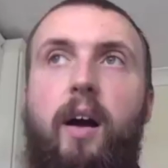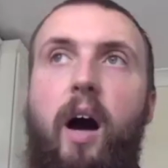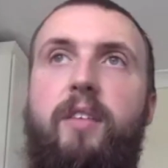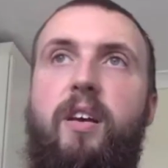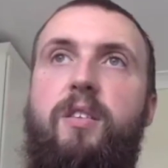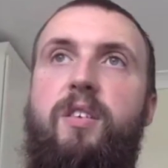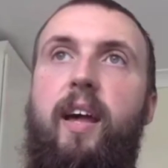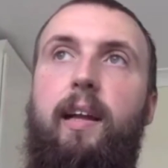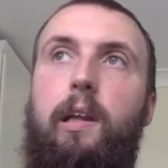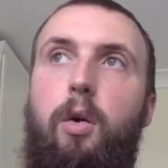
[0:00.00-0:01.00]
I tend to
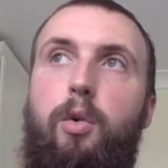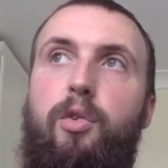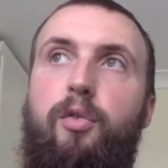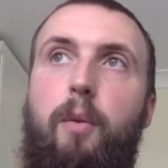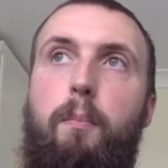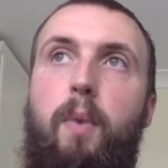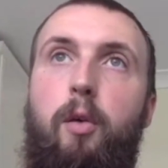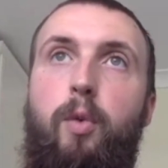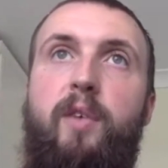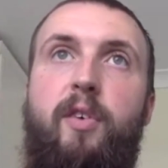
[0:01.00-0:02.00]
get logs from my
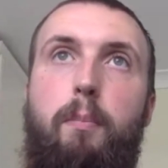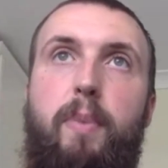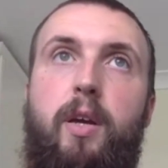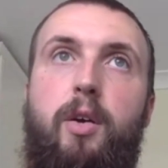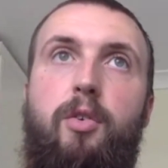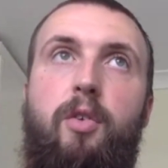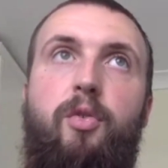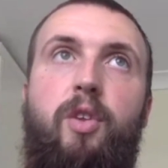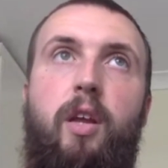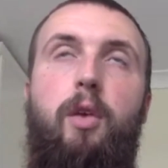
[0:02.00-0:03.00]
river because
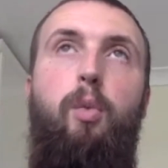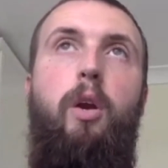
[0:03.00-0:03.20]
obviously you want to